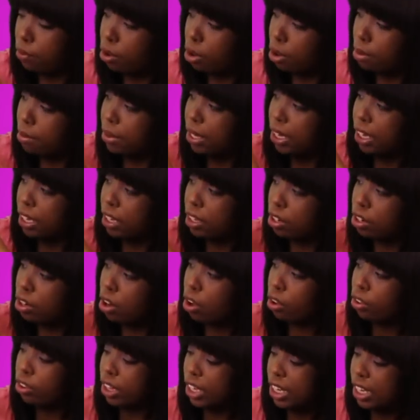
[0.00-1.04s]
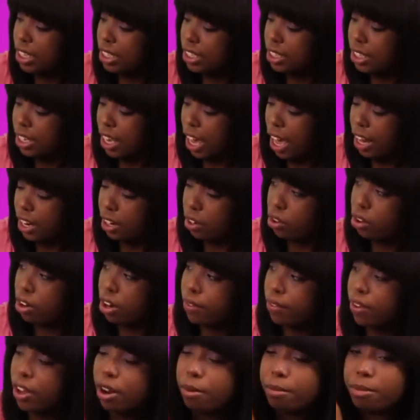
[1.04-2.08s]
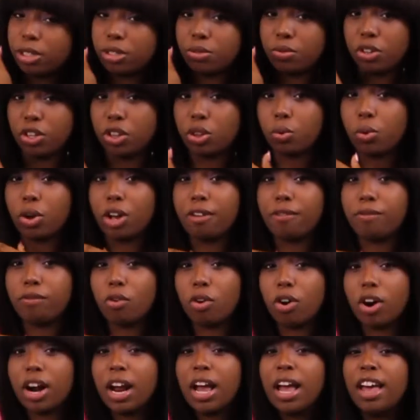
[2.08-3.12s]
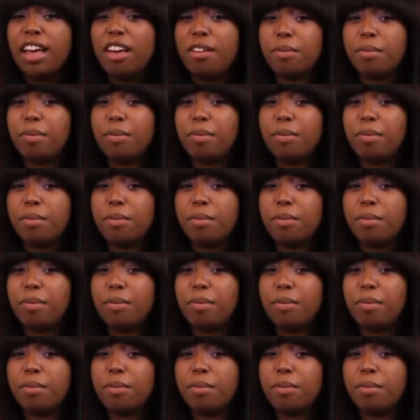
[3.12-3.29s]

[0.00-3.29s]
four B, you know, these category of hair between three and four